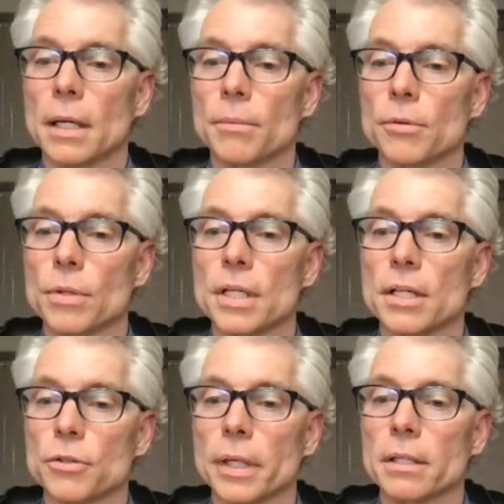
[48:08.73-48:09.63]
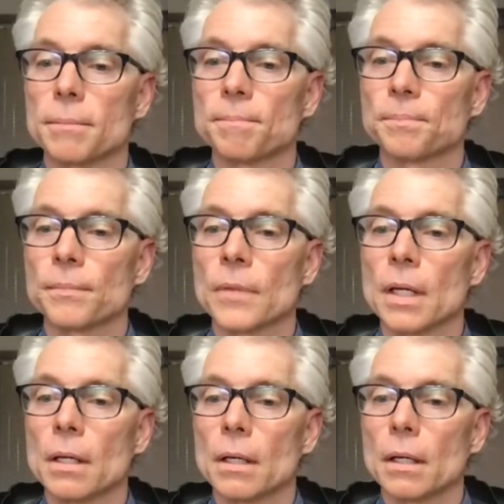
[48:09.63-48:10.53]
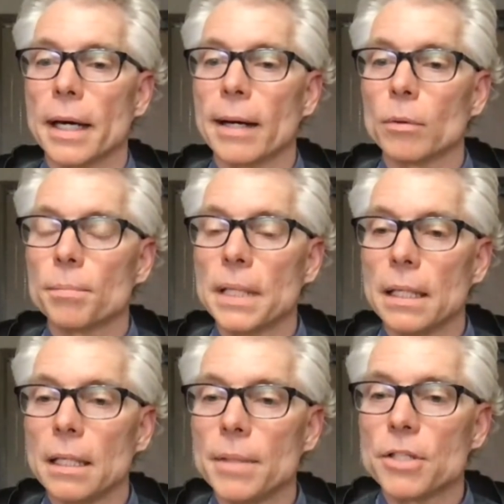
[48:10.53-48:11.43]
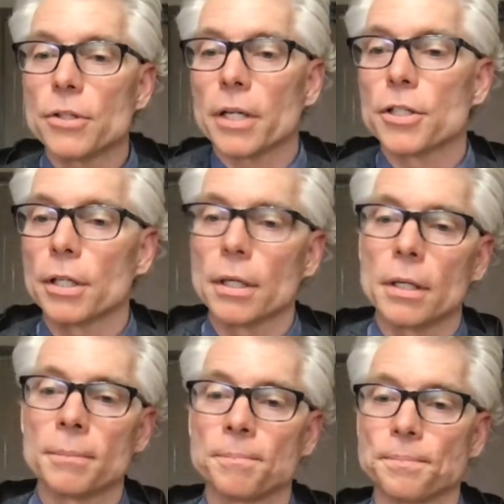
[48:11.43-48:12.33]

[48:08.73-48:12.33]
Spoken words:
through the district. How will PE be structured?